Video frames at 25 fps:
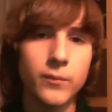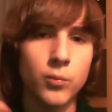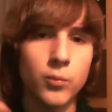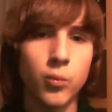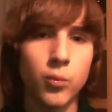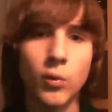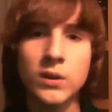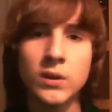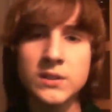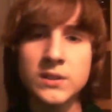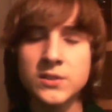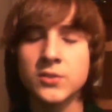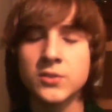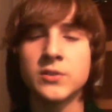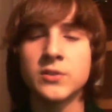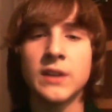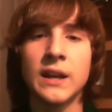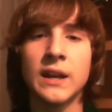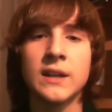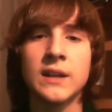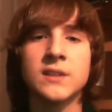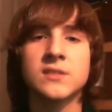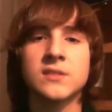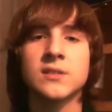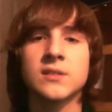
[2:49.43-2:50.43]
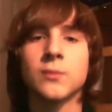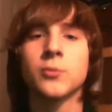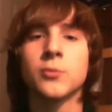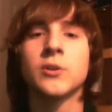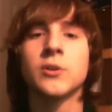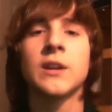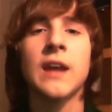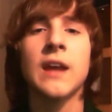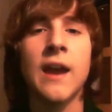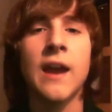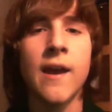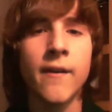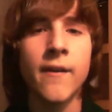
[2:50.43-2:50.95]
once you're dating
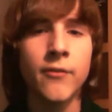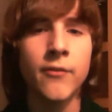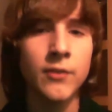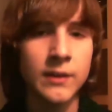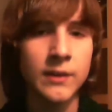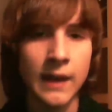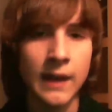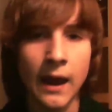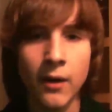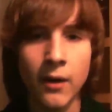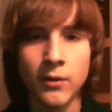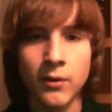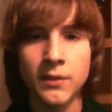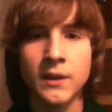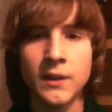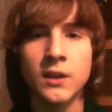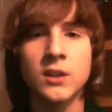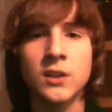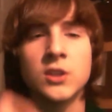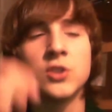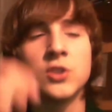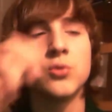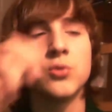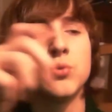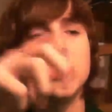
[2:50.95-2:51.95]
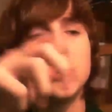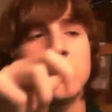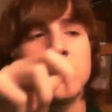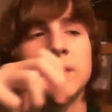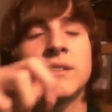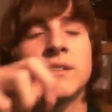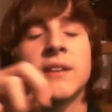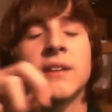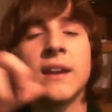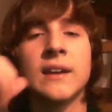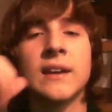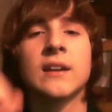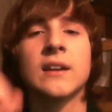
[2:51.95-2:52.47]
someone, every now and then you need to
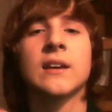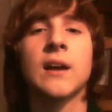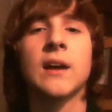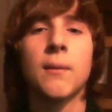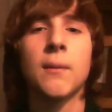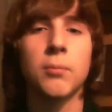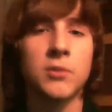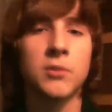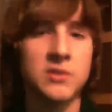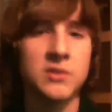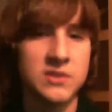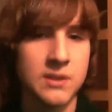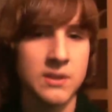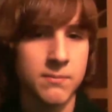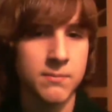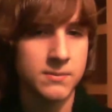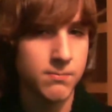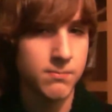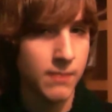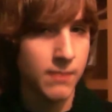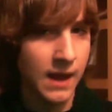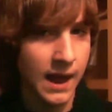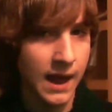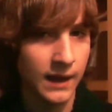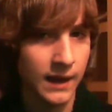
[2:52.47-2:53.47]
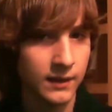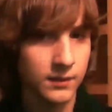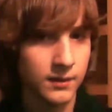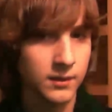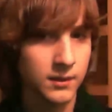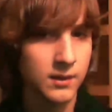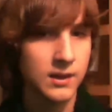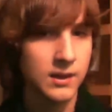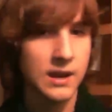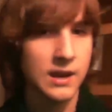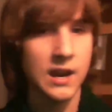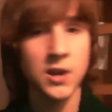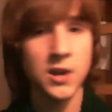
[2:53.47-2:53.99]
take a couple of steps back
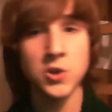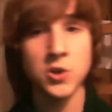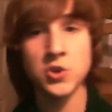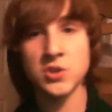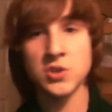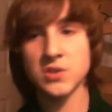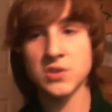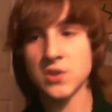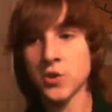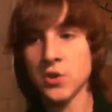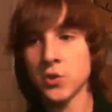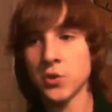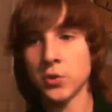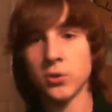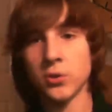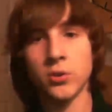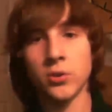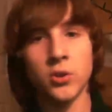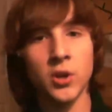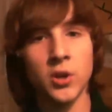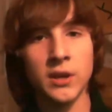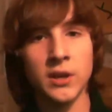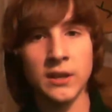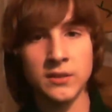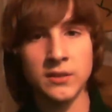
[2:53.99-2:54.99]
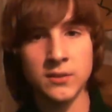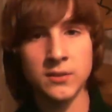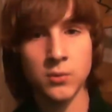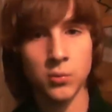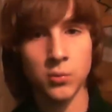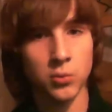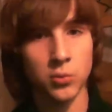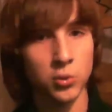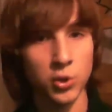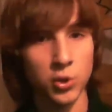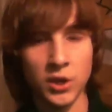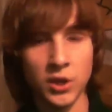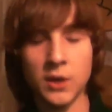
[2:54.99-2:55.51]
and just look at
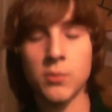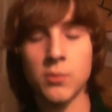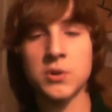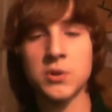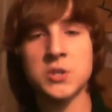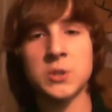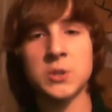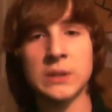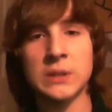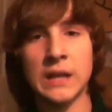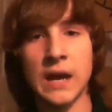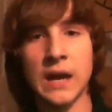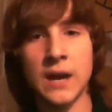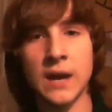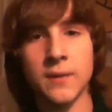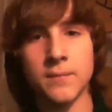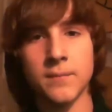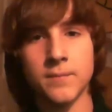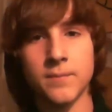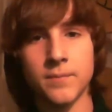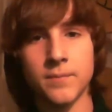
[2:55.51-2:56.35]
what you got